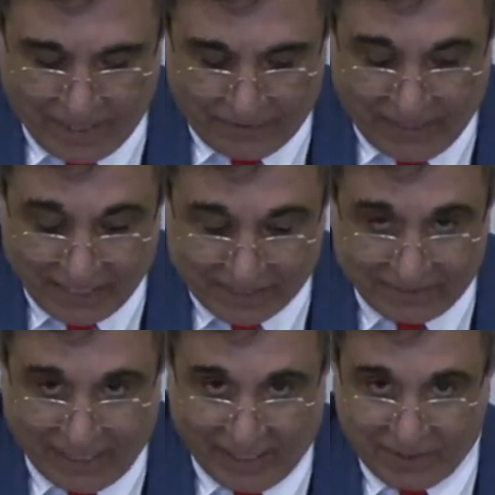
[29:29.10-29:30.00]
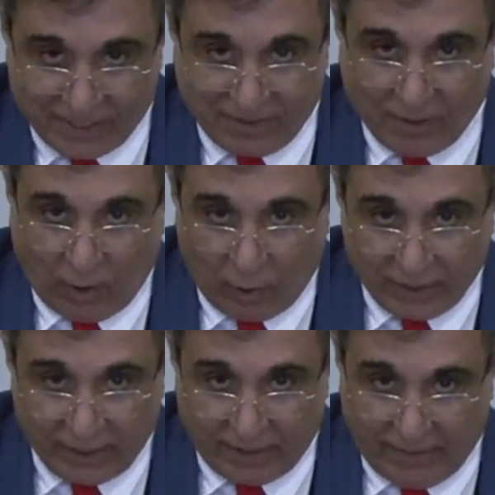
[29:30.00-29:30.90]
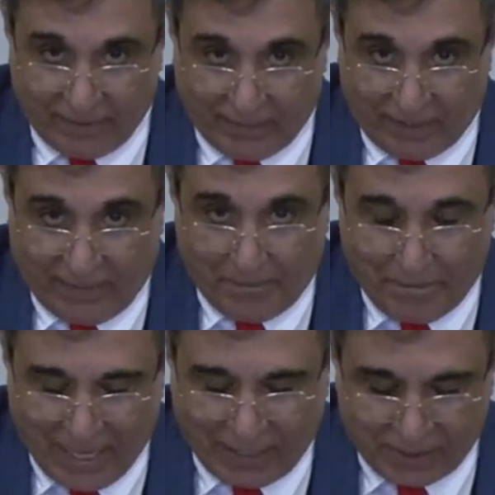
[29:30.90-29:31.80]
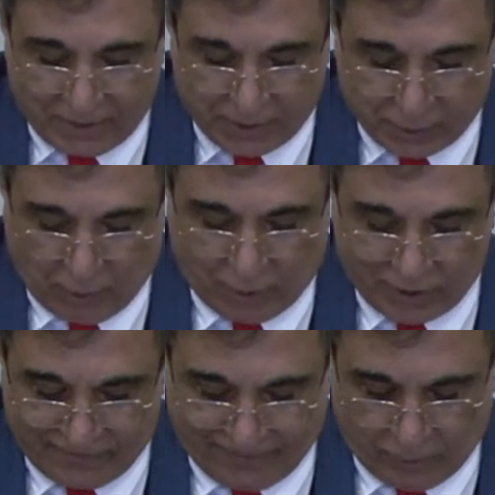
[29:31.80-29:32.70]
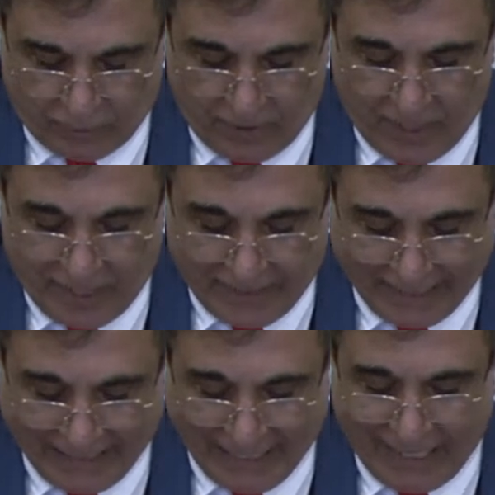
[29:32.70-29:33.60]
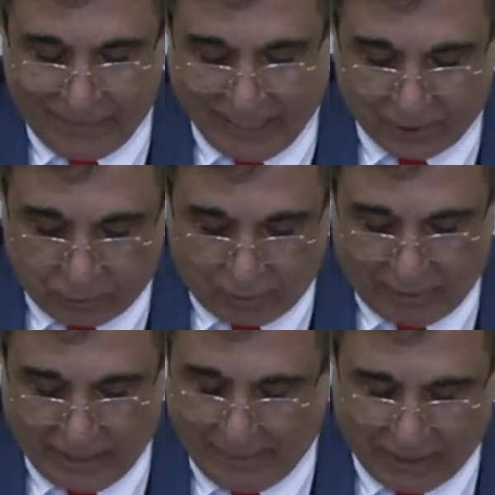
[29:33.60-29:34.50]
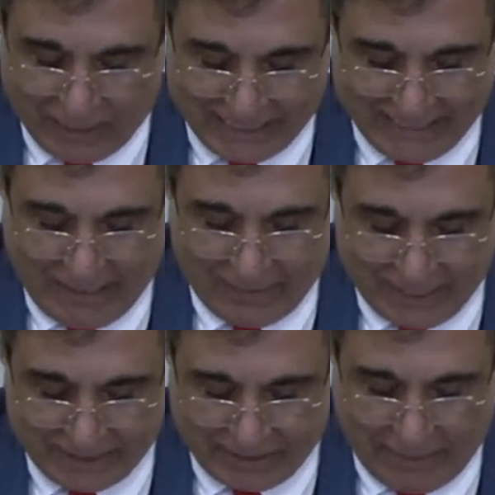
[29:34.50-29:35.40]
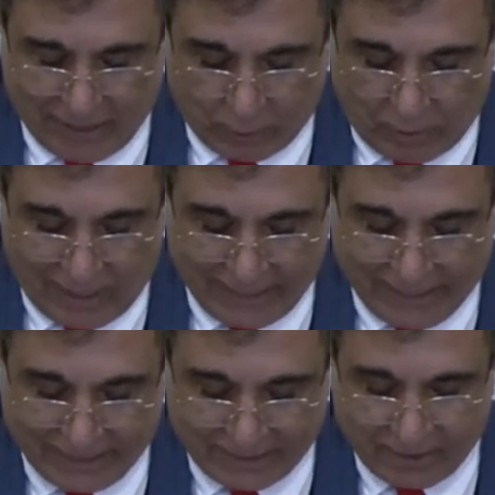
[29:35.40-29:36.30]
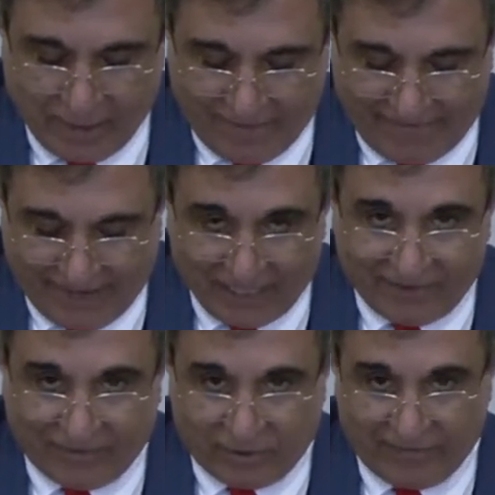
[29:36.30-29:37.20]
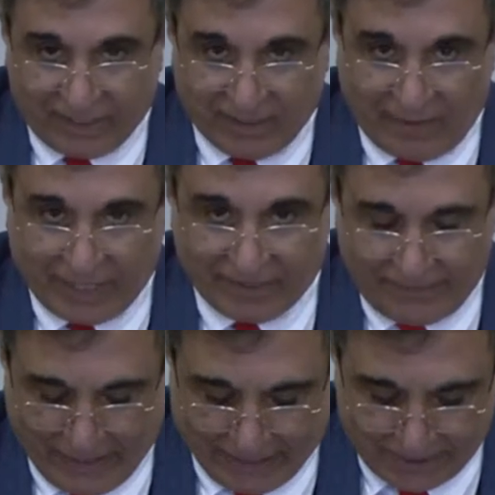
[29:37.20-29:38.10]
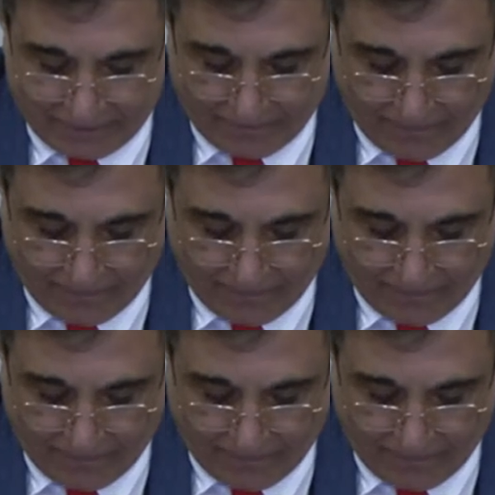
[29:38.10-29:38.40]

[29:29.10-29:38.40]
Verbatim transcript: this day, this is the only, I mean, the main source for the claim that Quran, I mean, Islam is, I mean, Quran is valid for every time and place.